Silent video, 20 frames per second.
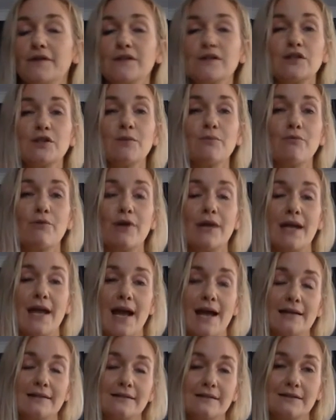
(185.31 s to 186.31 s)
summary
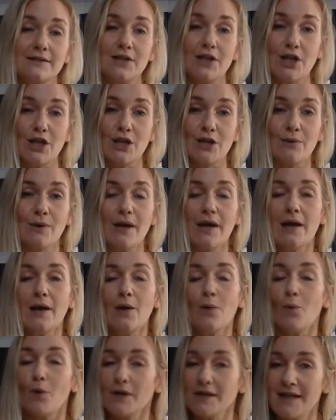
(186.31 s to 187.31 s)
as to
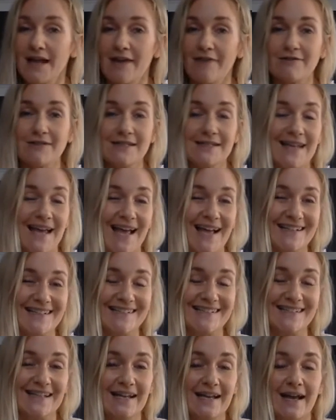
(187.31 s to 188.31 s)
what inheritance
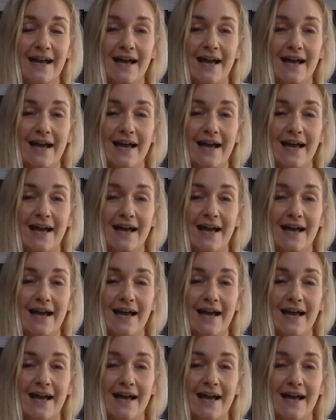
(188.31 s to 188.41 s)
tax